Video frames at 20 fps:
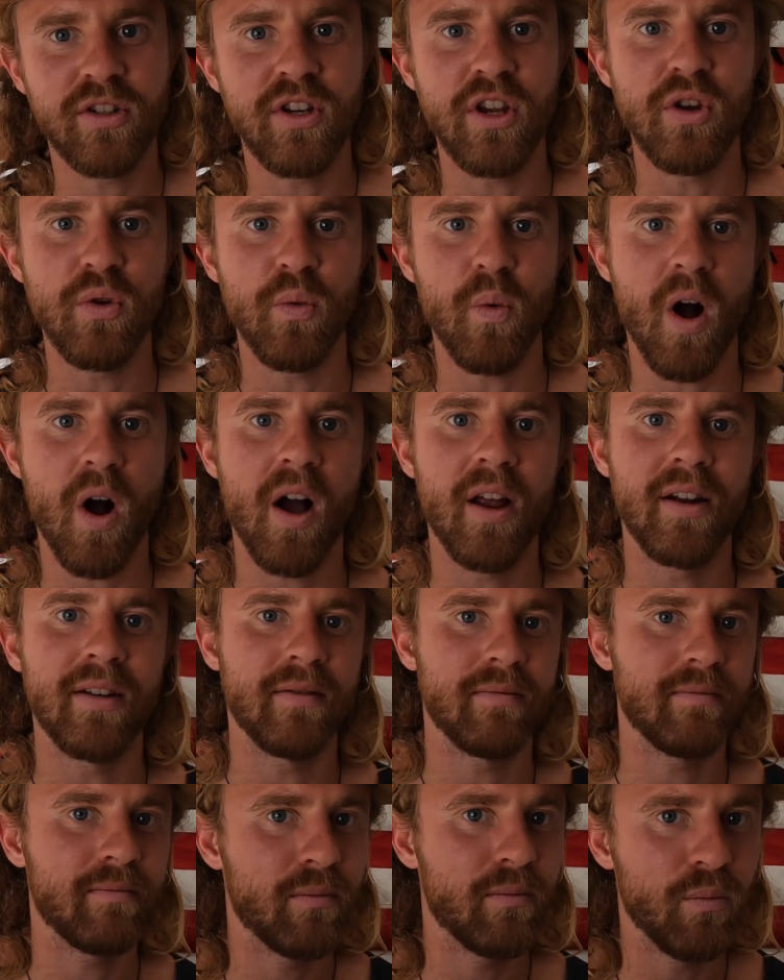Do you want
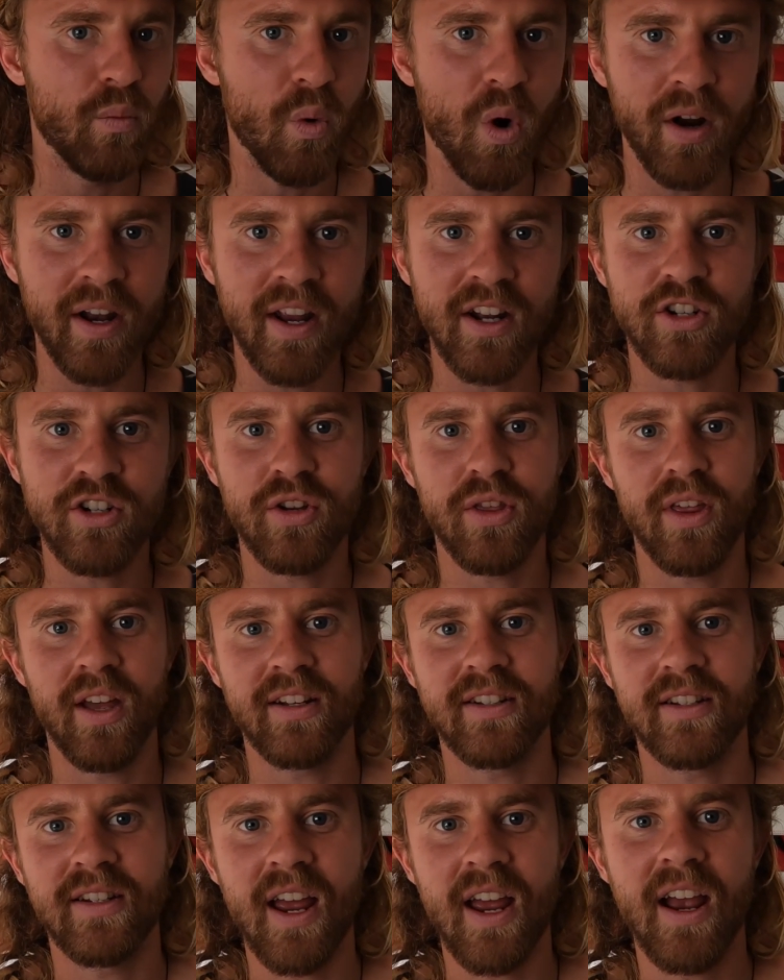1-inch thick
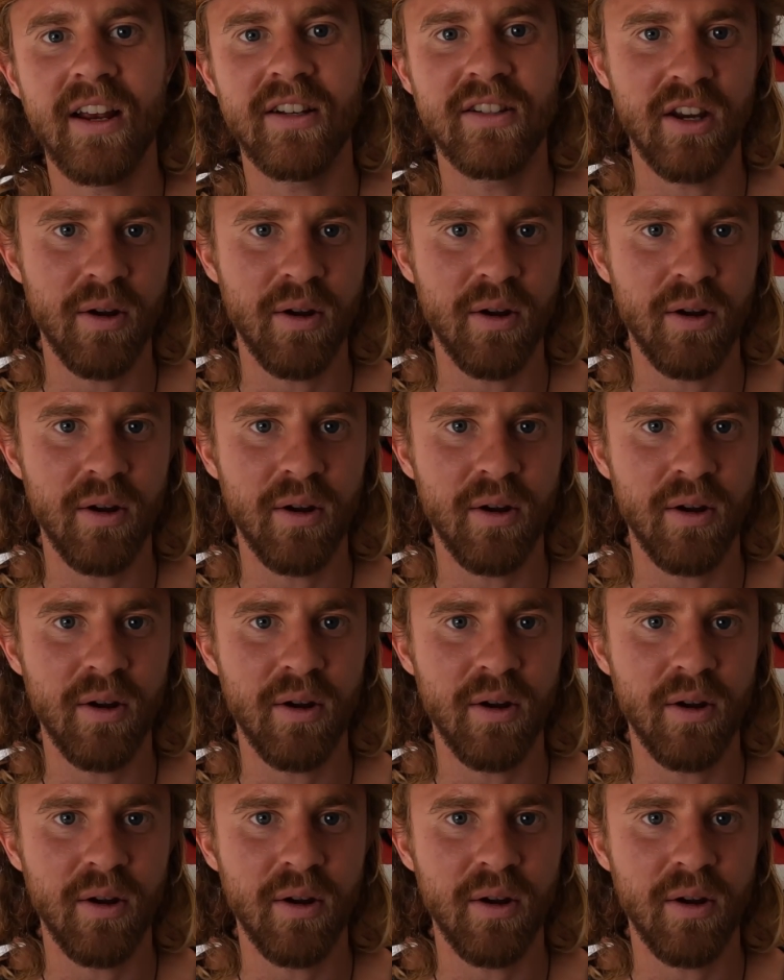steaks?